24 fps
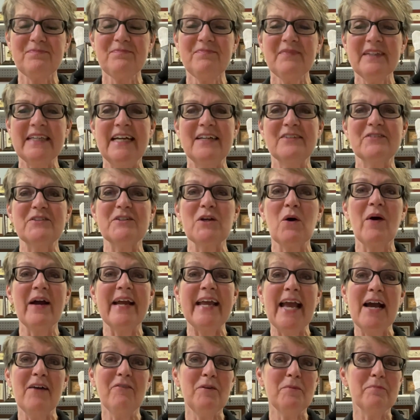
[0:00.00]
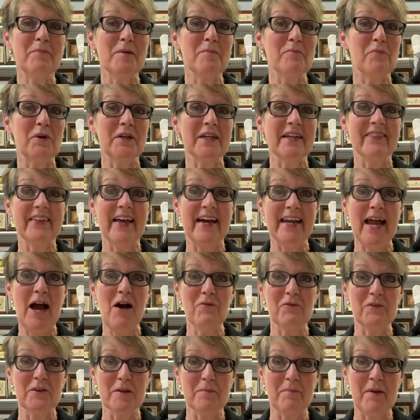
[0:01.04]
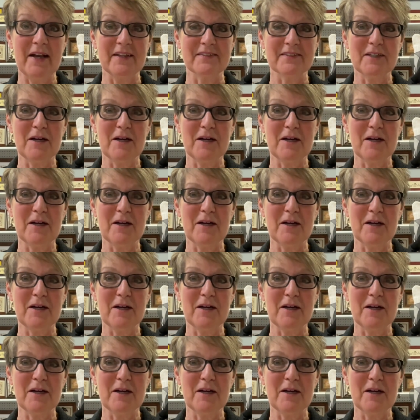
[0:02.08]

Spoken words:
And so I haven't been putting that out for the past